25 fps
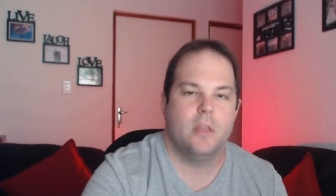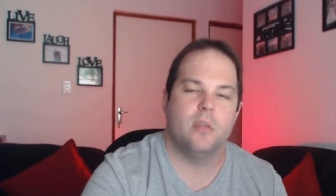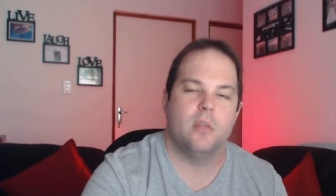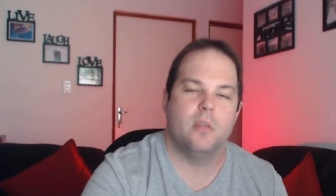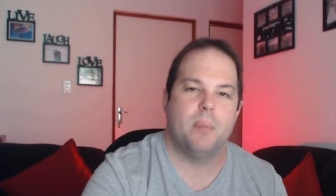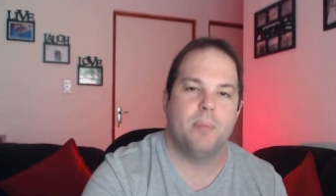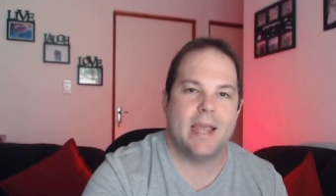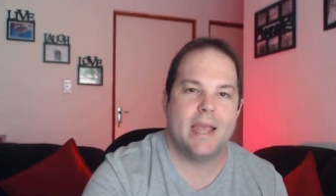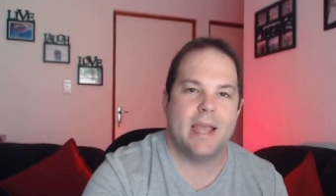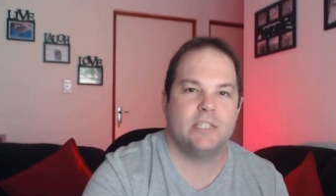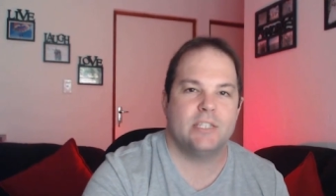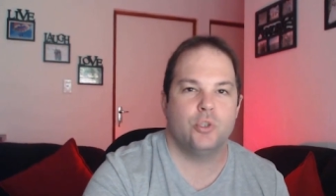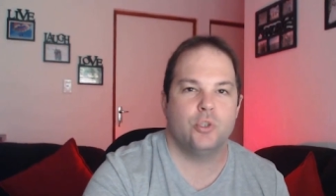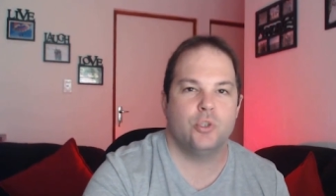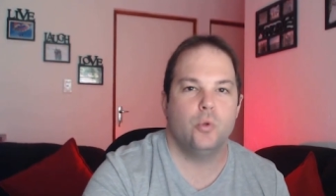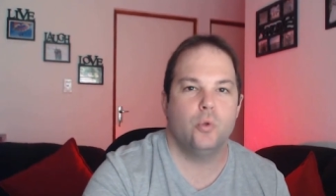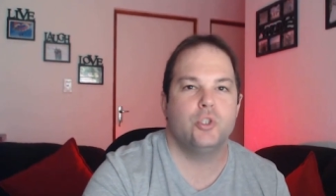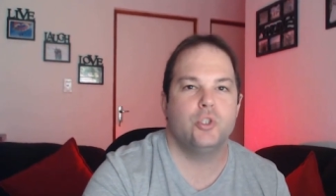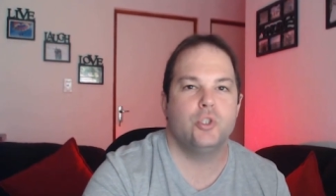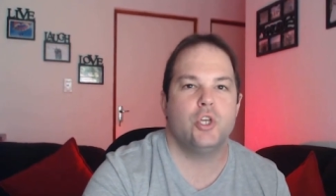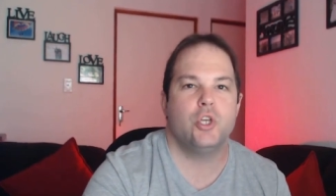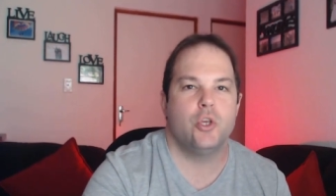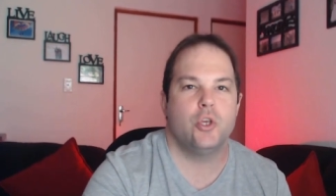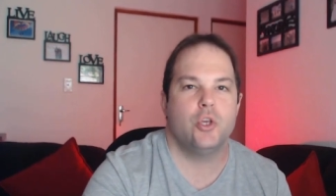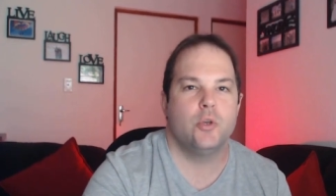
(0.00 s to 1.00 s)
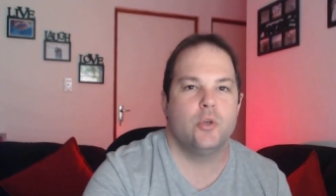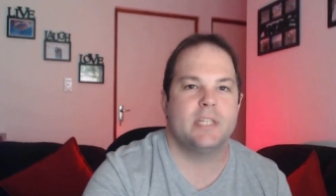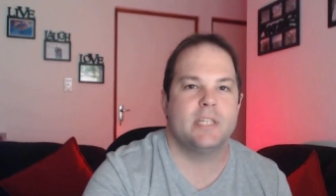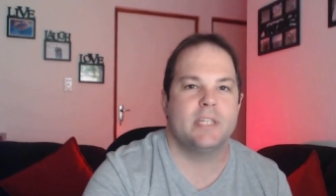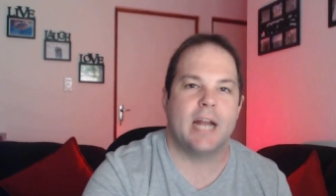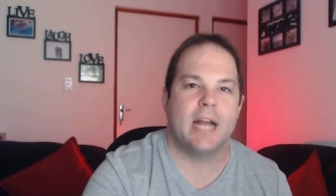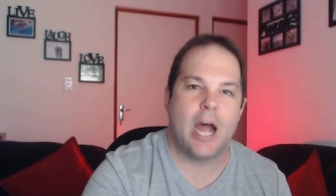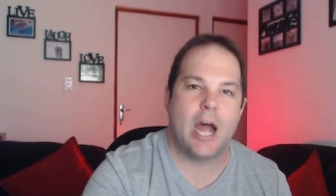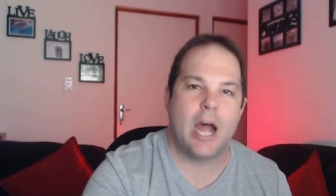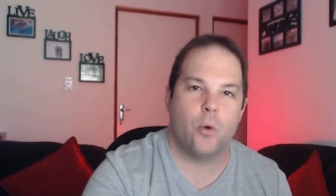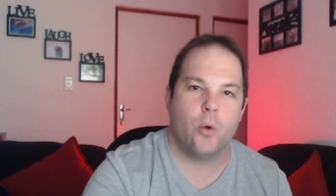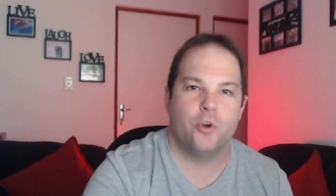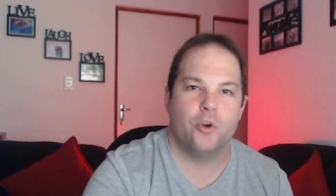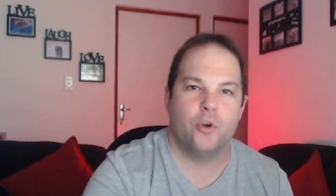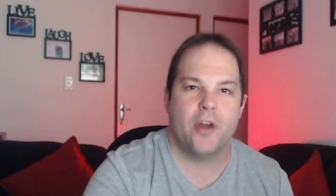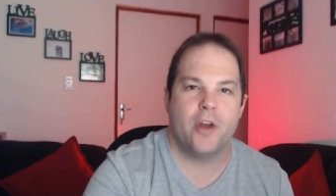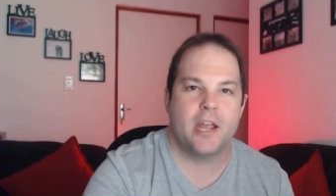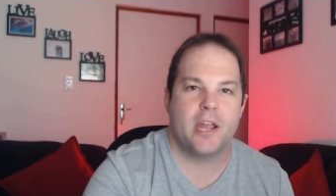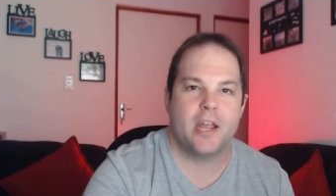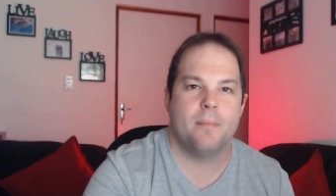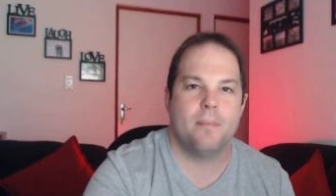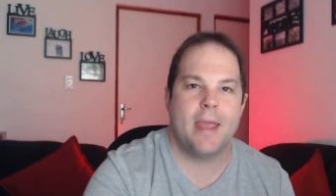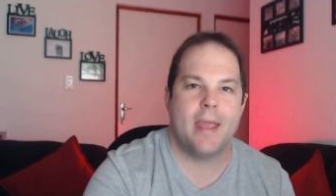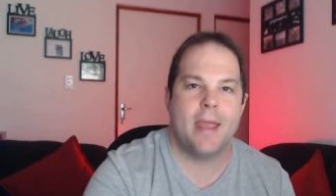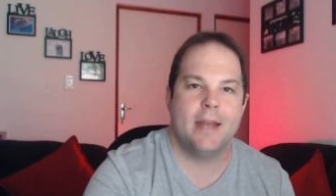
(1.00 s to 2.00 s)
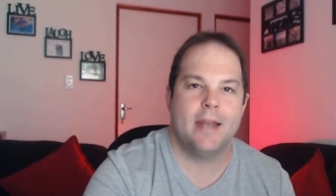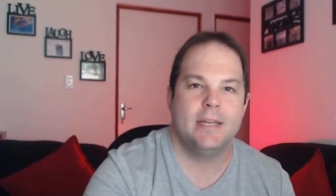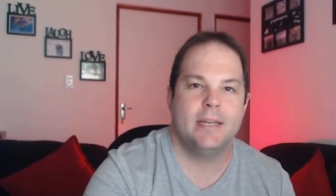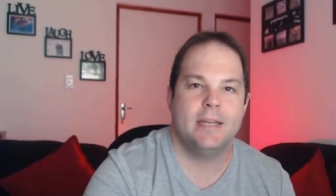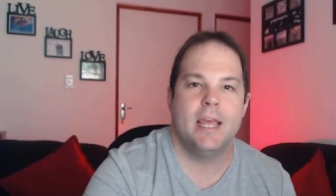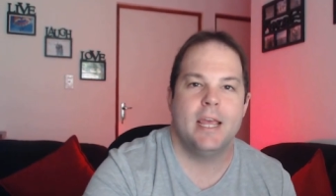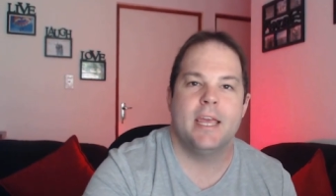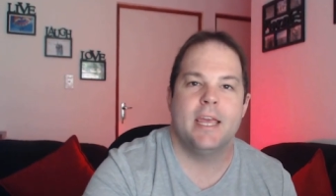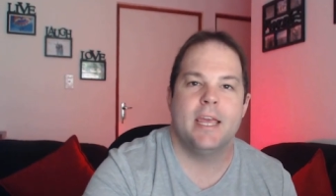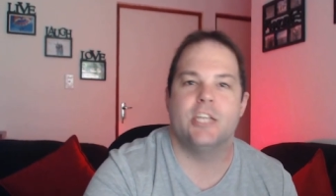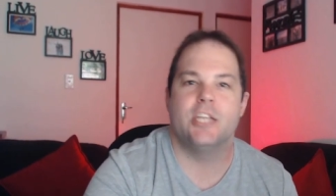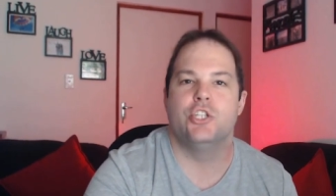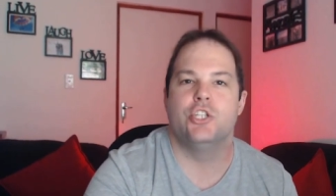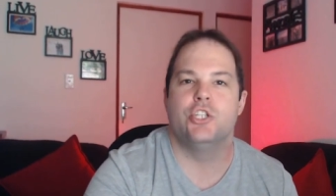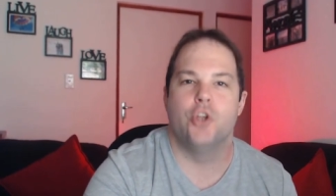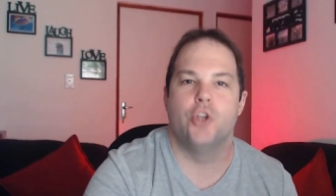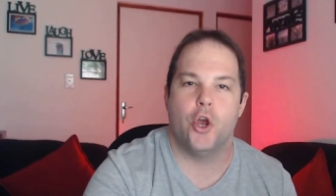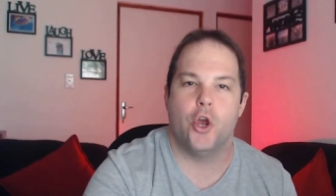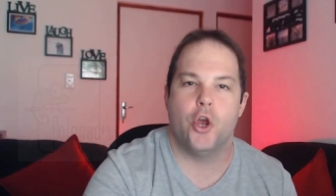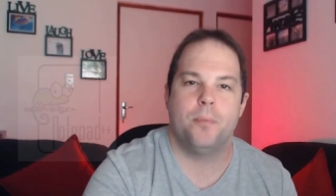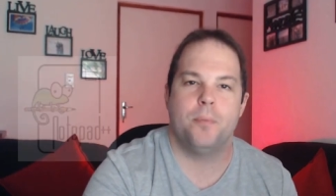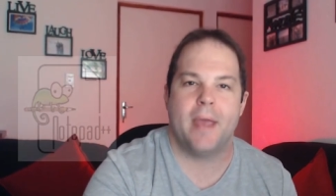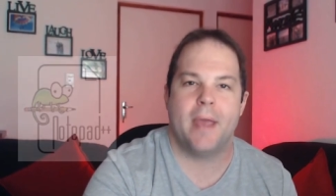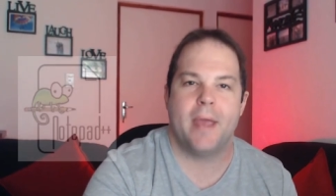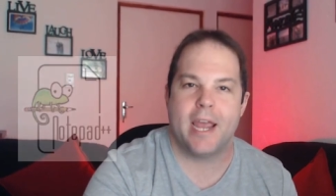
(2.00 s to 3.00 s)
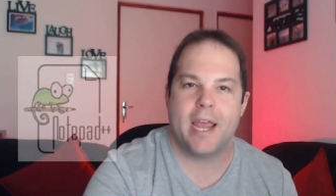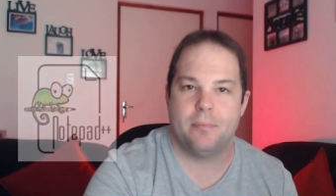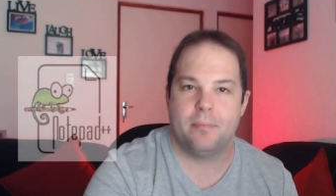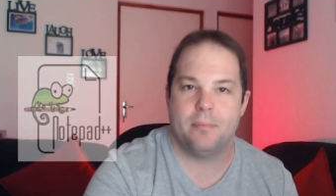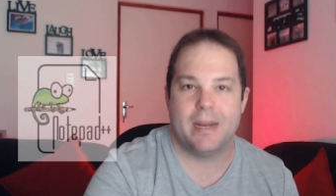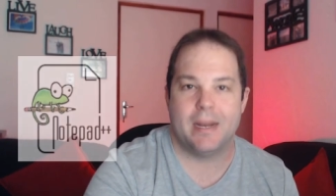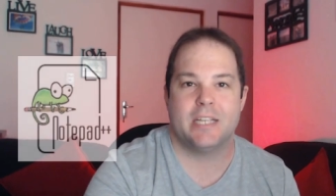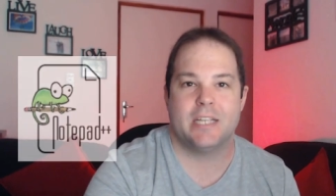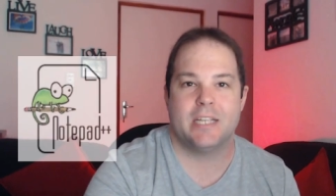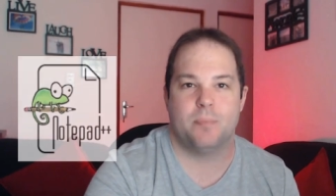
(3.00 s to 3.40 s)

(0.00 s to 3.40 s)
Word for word: The best tool to use that I would recommend is Notepad++.